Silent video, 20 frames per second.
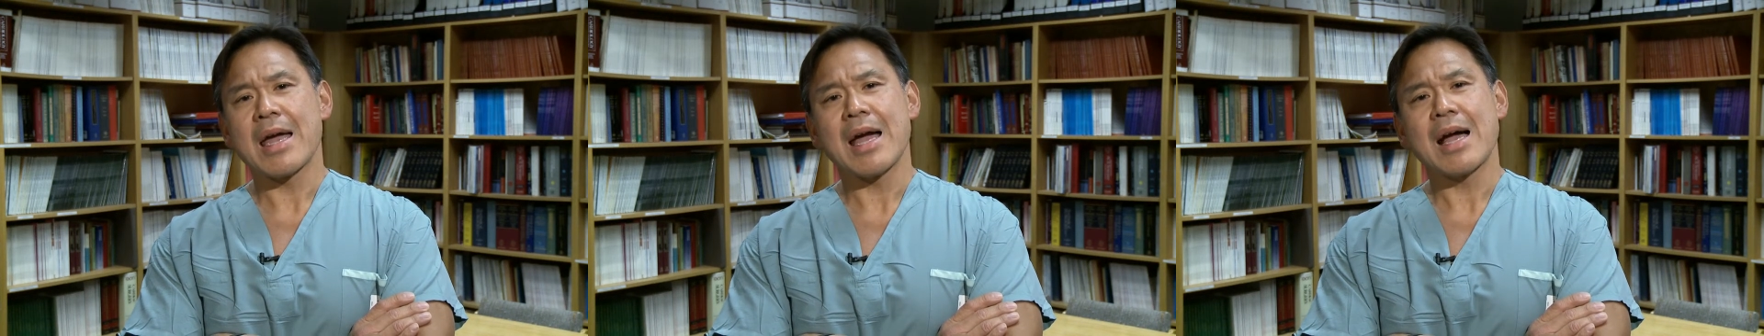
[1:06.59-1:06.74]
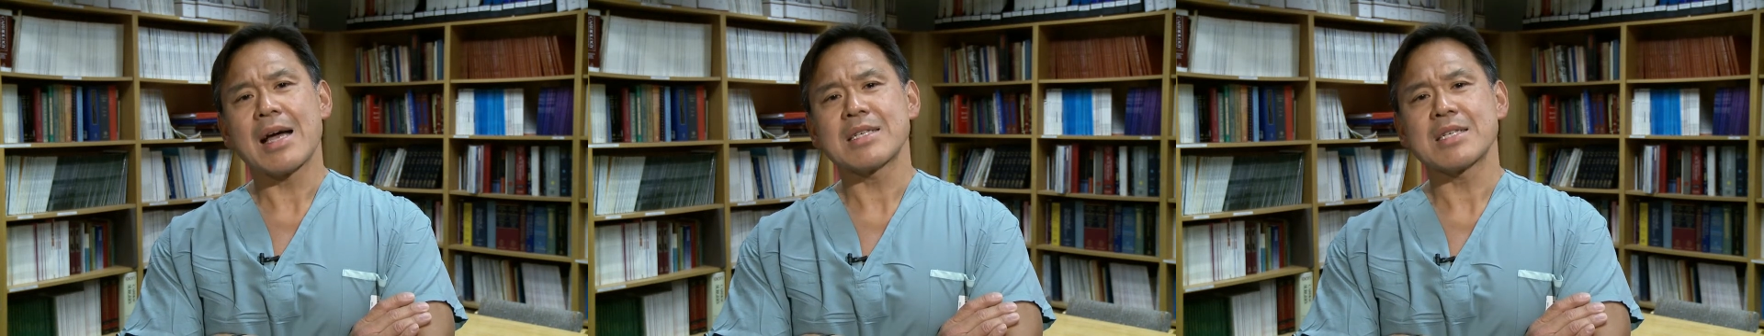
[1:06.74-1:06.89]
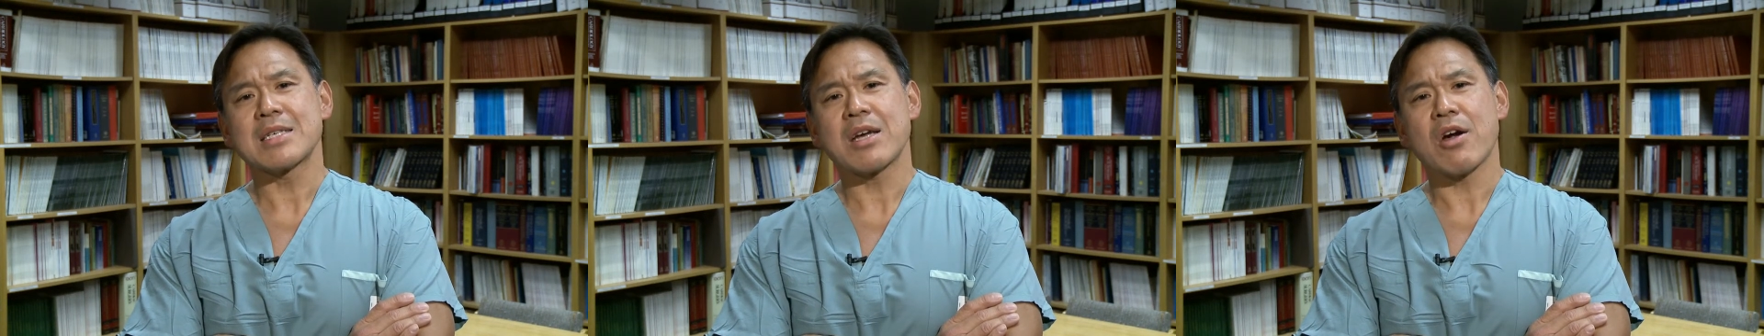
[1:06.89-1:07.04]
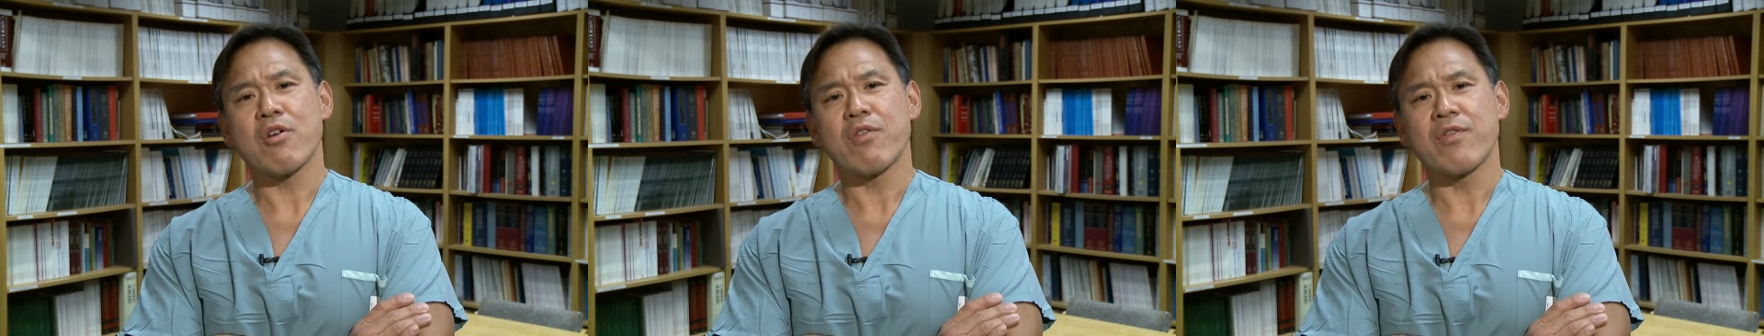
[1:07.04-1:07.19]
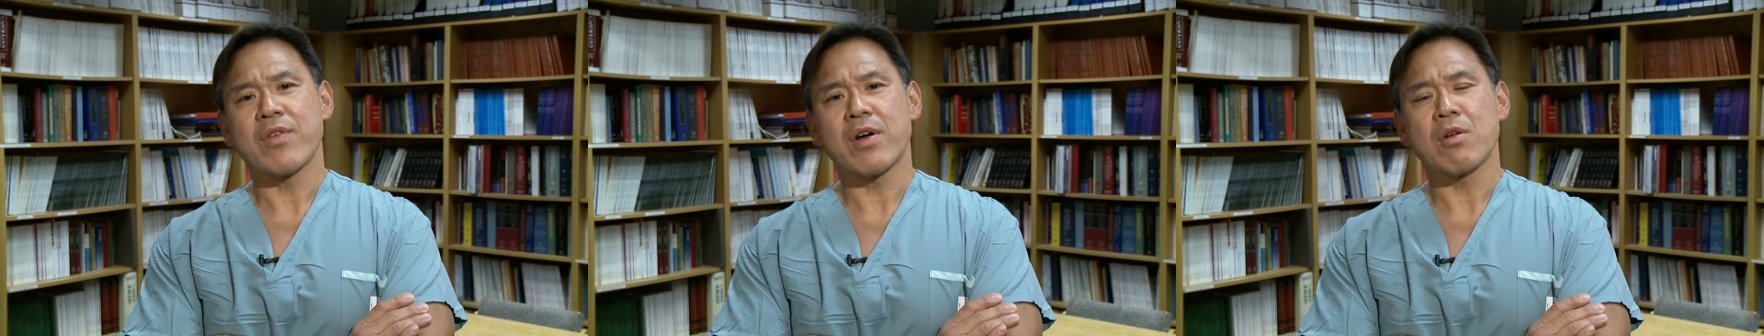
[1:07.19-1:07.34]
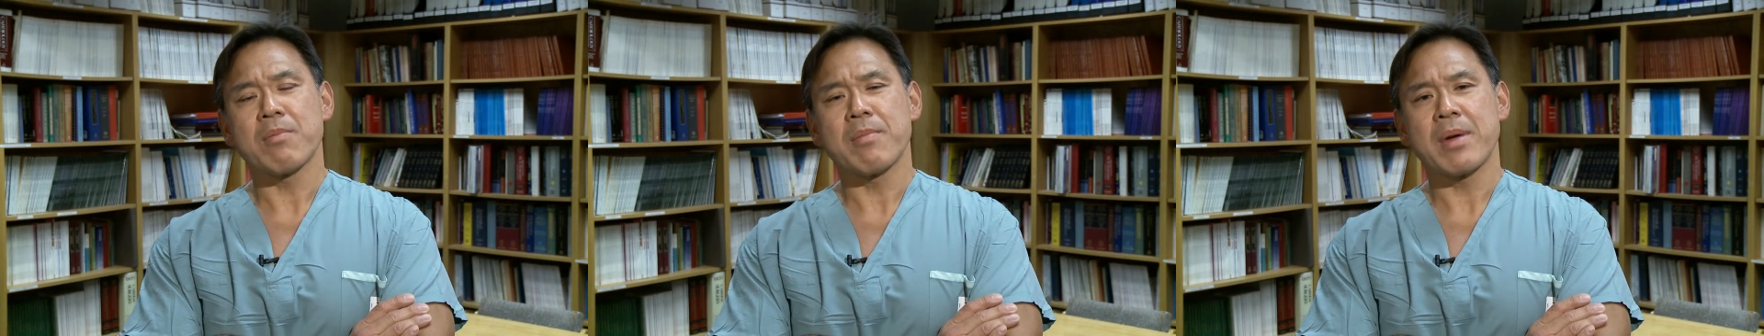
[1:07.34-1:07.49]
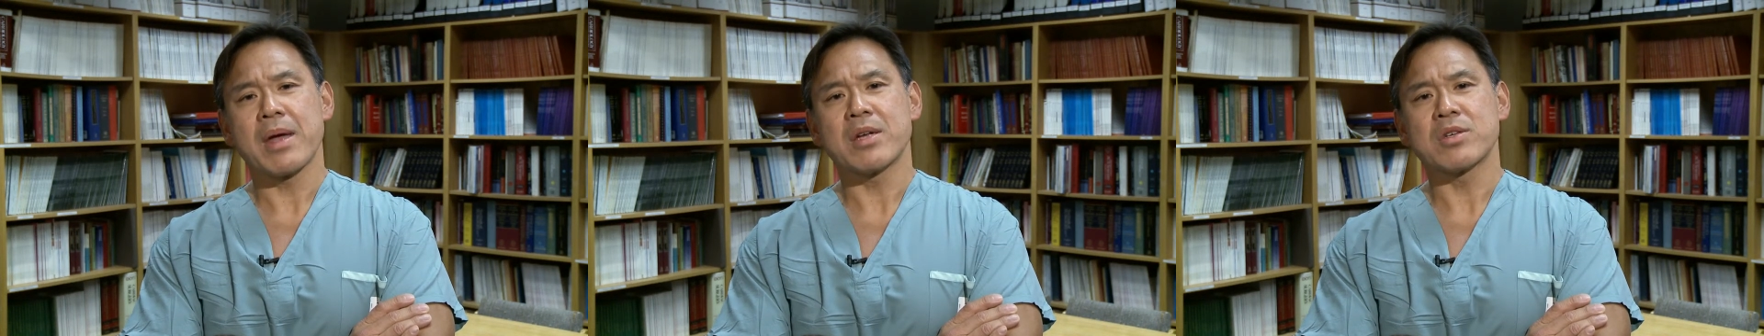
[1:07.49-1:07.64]
ask our
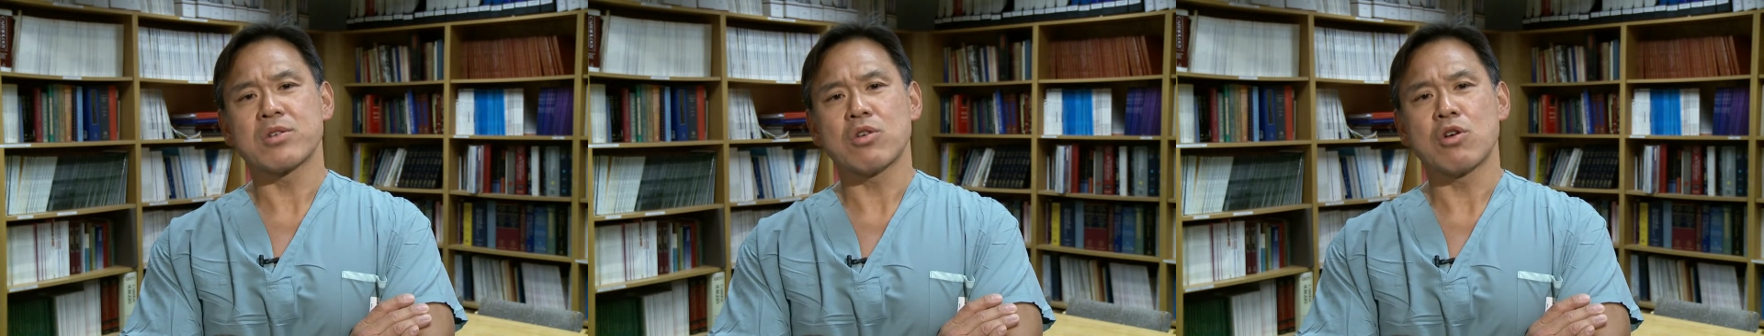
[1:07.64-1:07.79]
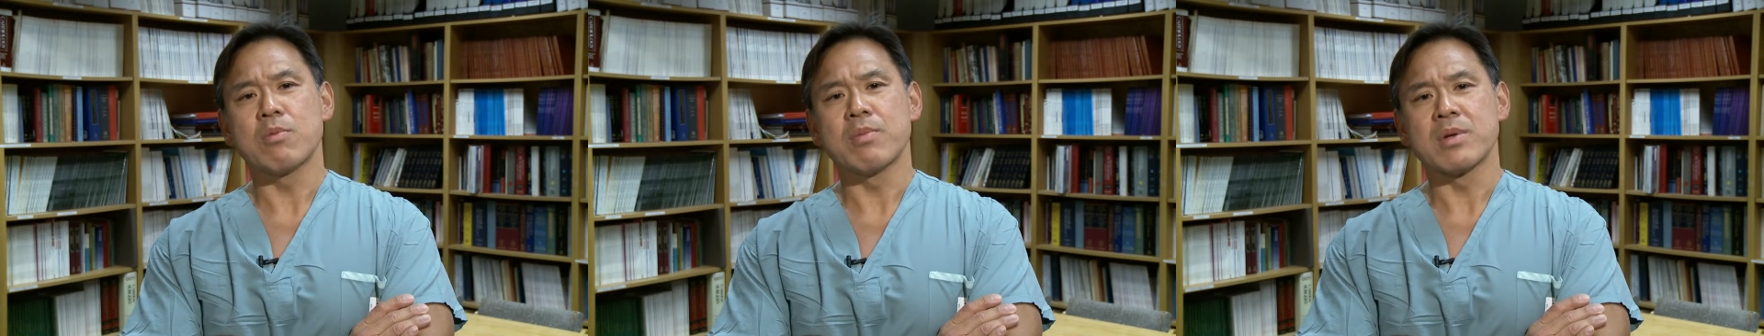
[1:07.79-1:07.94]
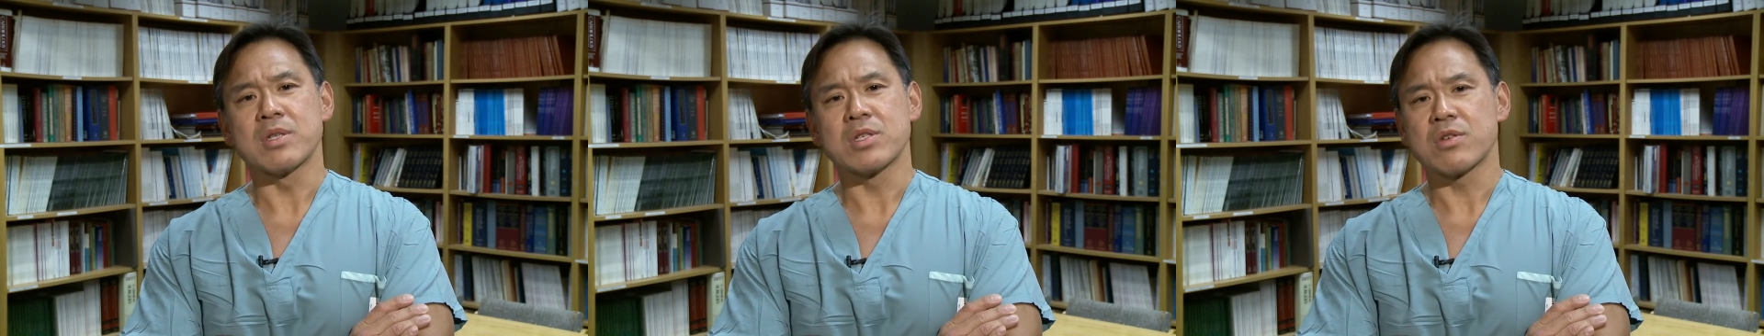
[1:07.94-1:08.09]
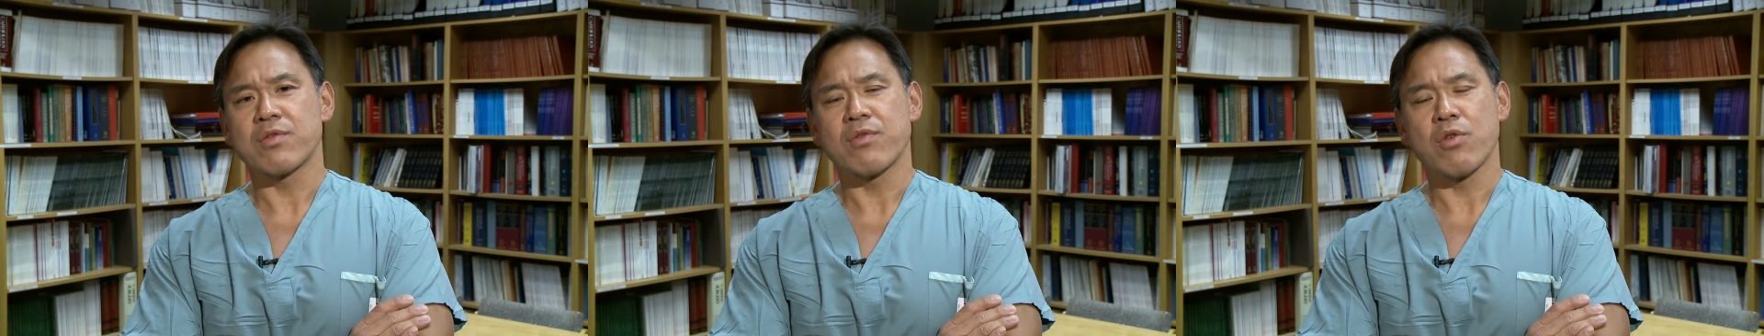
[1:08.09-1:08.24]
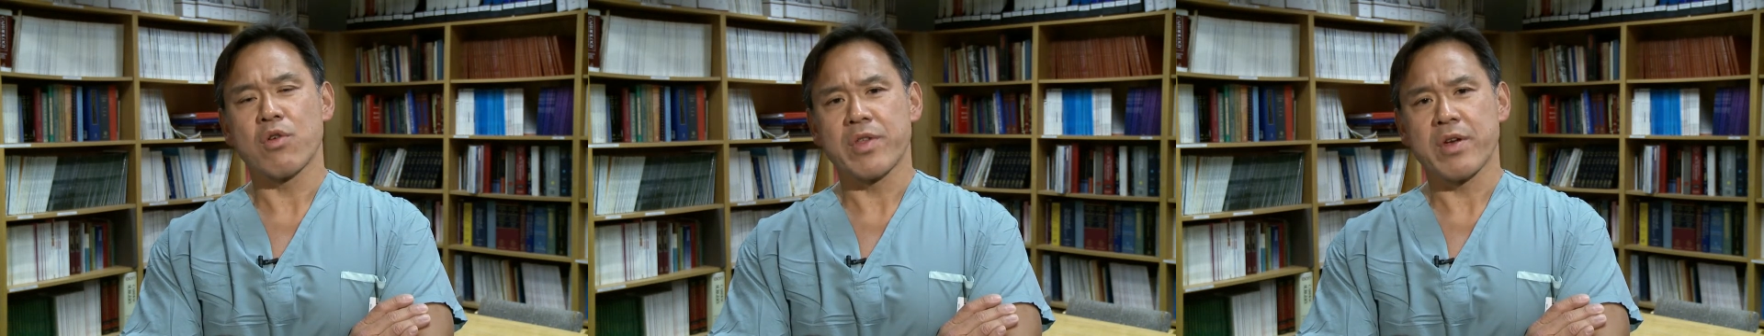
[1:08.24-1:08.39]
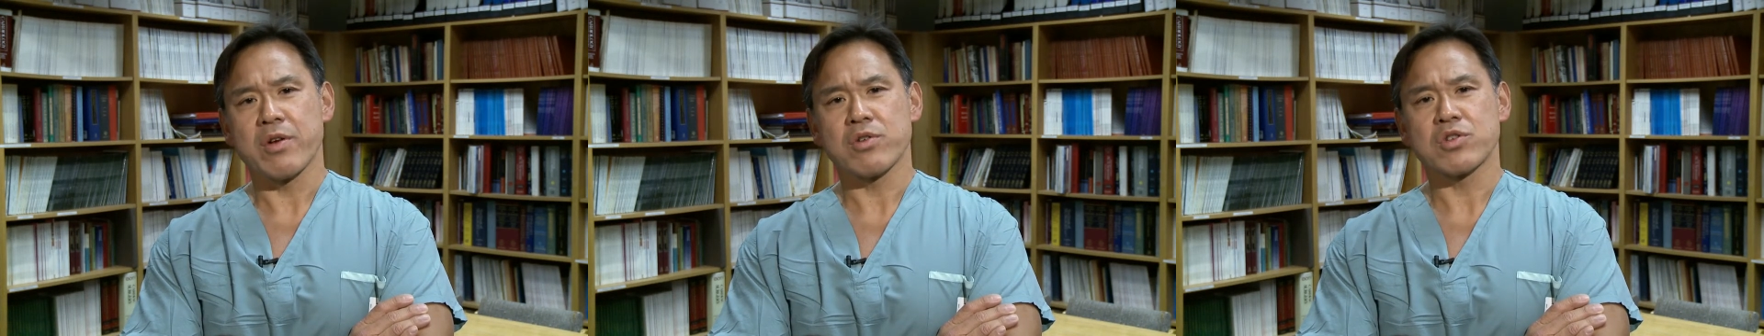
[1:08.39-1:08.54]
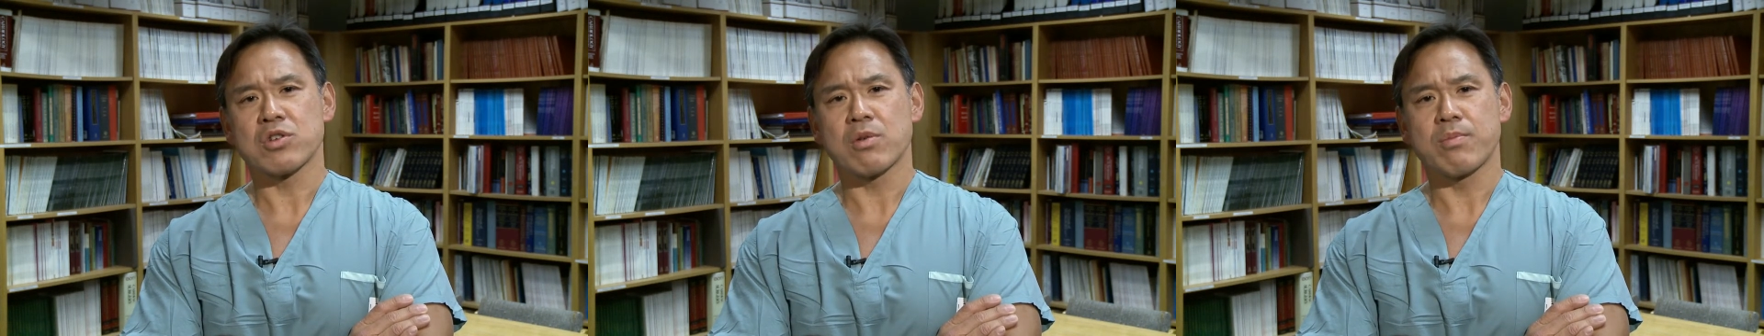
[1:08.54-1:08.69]
fellow Manitobans for
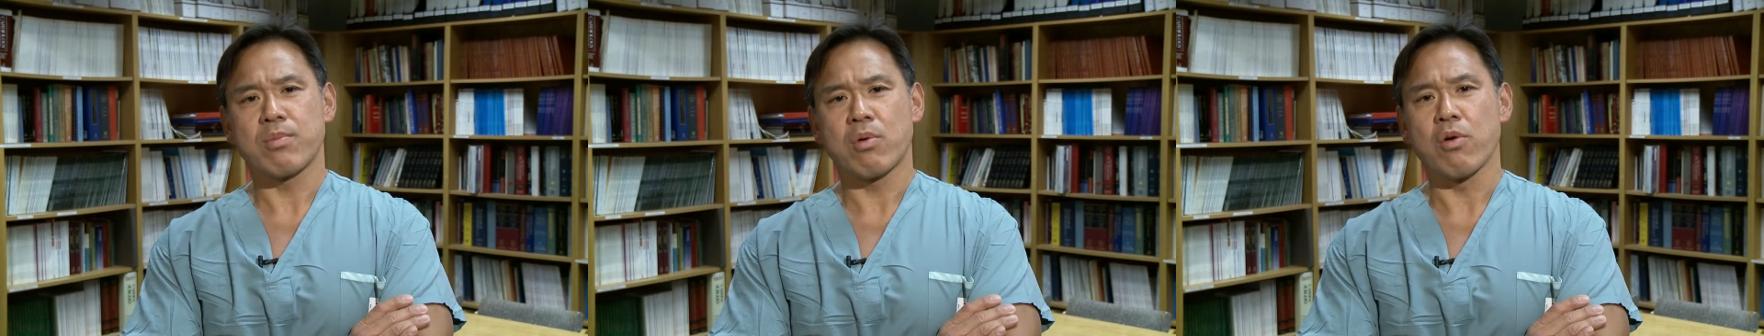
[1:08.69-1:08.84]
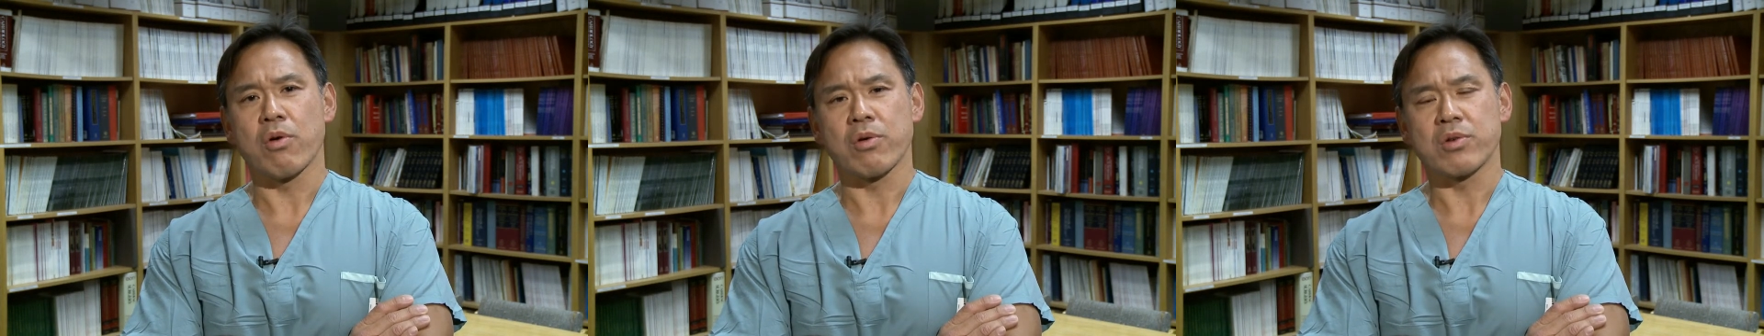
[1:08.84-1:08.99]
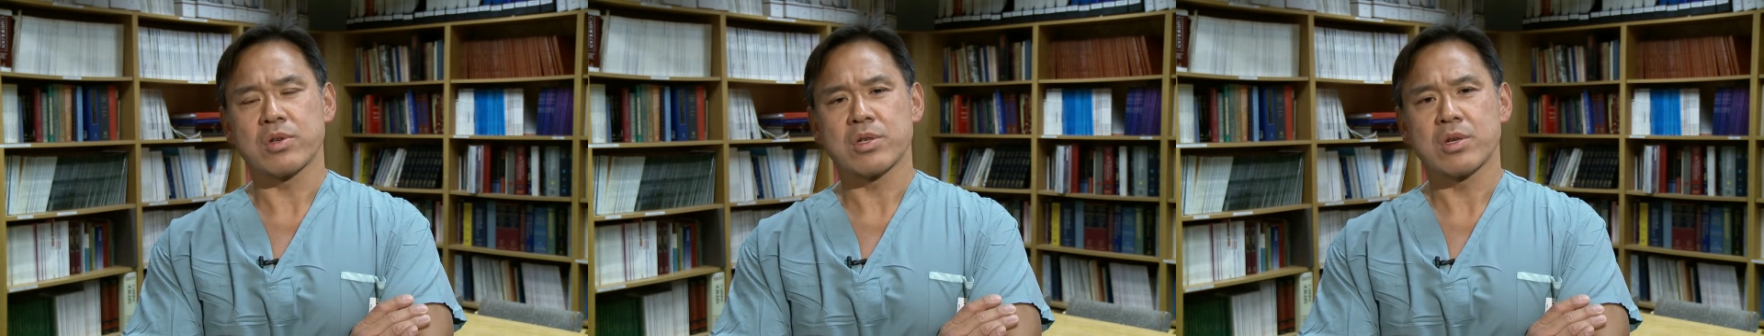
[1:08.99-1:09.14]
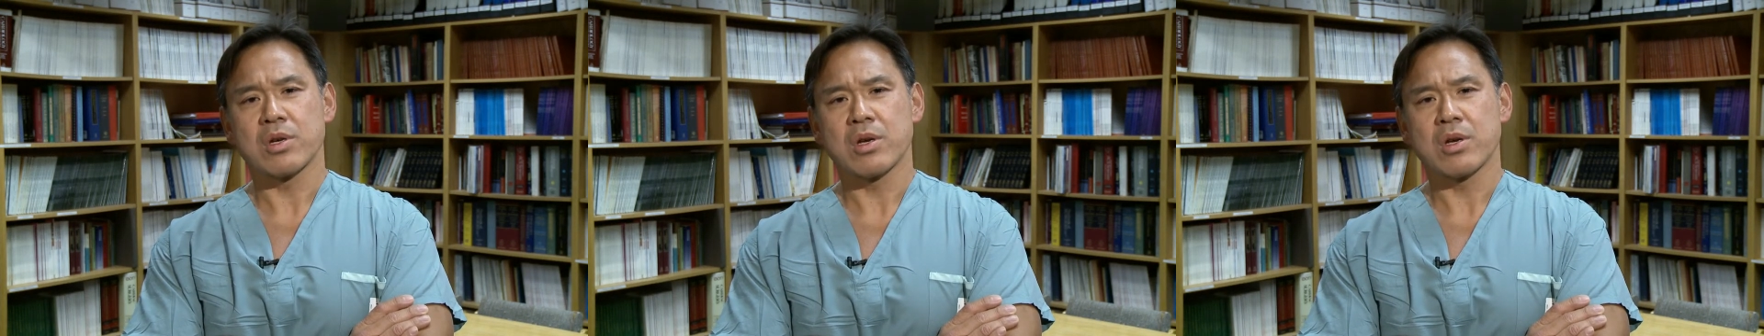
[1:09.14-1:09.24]
their support.